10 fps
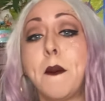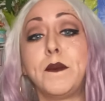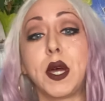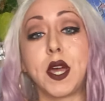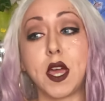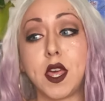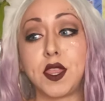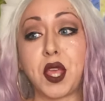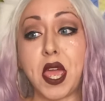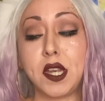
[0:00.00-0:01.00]
But
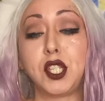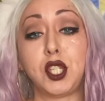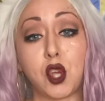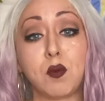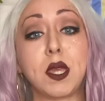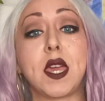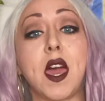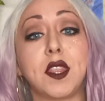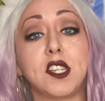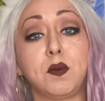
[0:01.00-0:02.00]
then she told me,
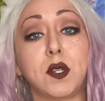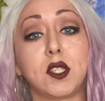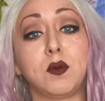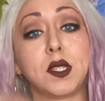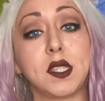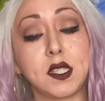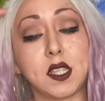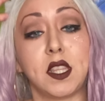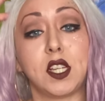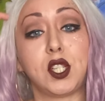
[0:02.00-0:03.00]
yeah, this person was this
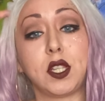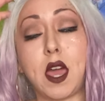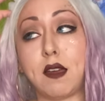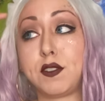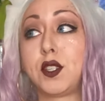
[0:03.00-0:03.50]
and that she laughed.